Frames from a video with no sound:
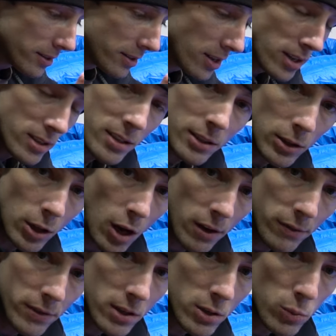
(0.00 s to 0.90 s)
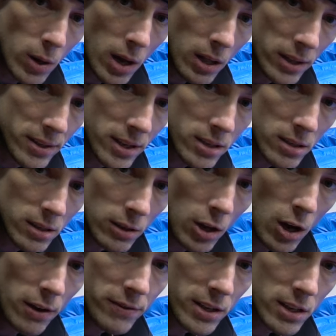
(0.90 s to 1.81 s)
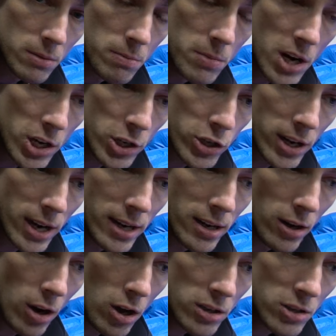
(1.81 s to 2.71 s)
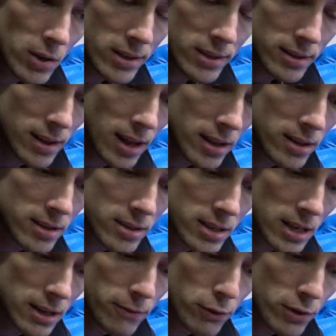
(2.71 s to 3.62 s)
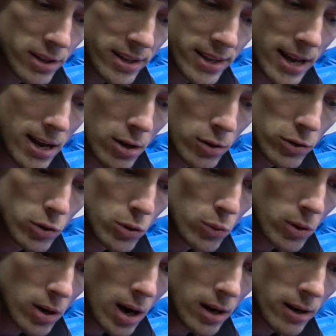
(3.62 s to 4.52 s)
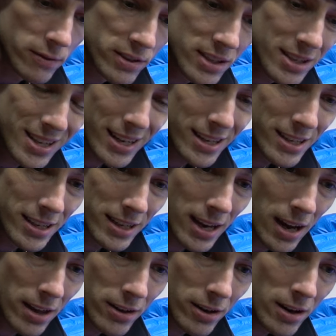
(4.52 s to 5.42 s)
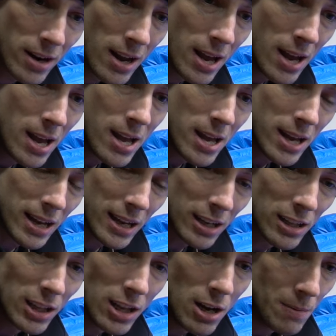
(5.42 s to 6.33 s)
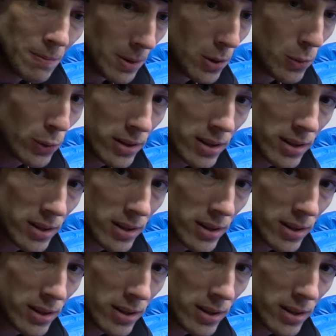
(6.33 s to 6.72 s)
doesn't loft as well, it doesn't loft as much, and it also has a tendency for the down to kind of stick together and clump